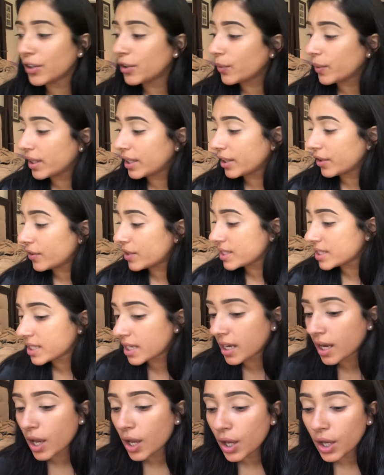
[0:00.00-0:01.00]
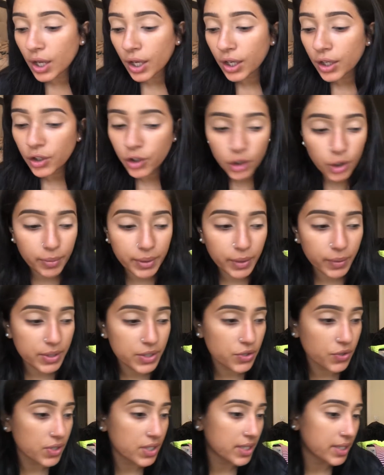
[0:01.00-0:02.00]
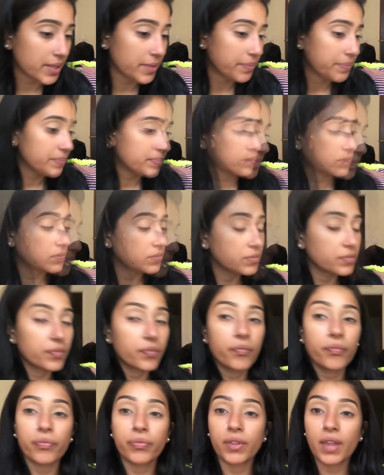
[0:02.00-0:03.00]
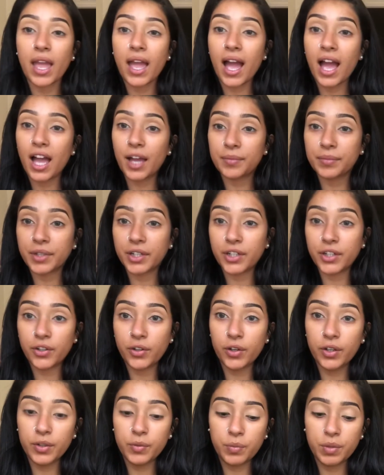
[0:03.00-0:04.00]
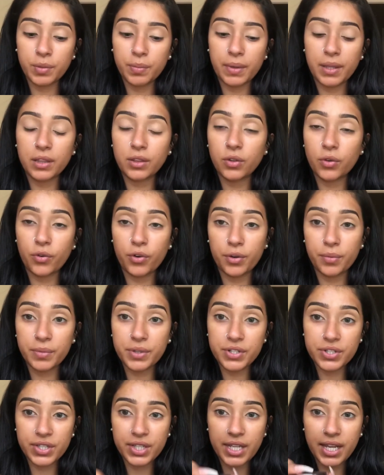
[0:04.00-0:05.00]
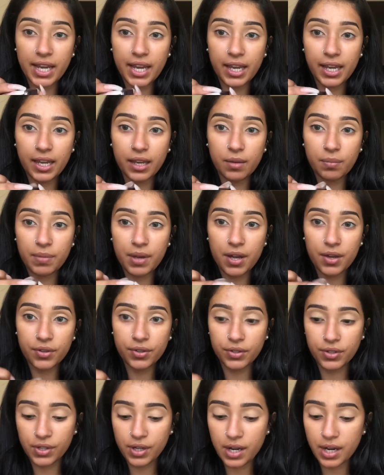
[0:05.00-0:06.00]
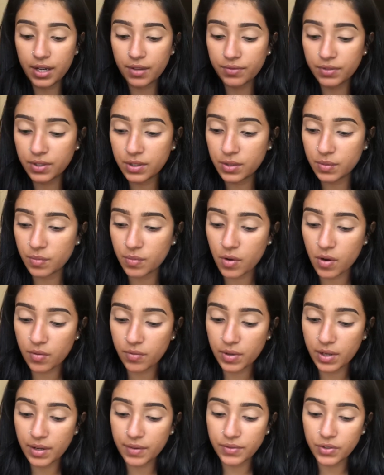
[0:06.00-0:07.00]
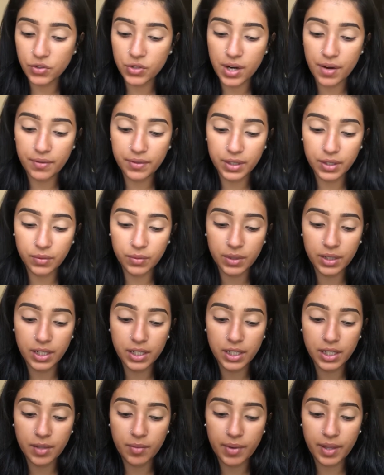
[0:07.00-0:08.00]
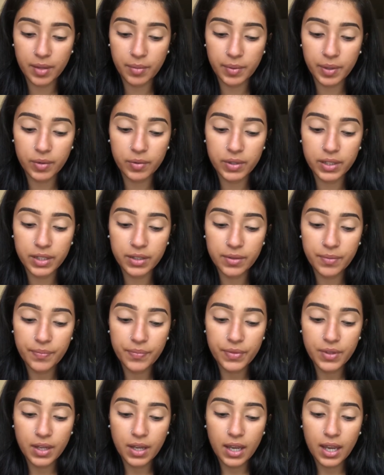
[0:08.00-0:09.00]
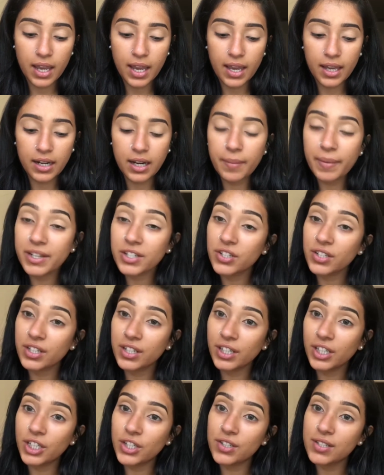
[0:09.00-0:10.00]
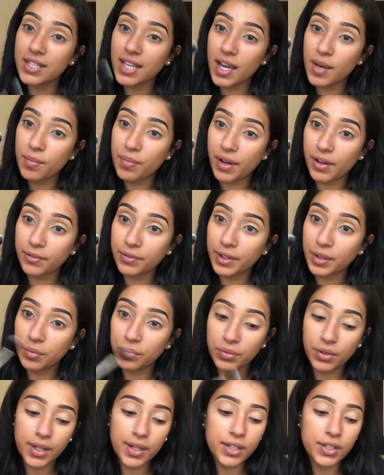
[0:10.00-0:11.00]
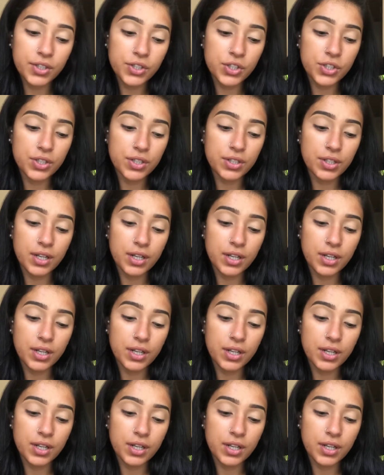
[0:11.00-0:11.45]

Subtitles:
You don't want any creasing. Nobody wants creasing. I'm gonna go in with my Laura Mercier powder. I have the small one. I have the traveling one. I need to buy the big one. I'm actually going to use a buffing brush.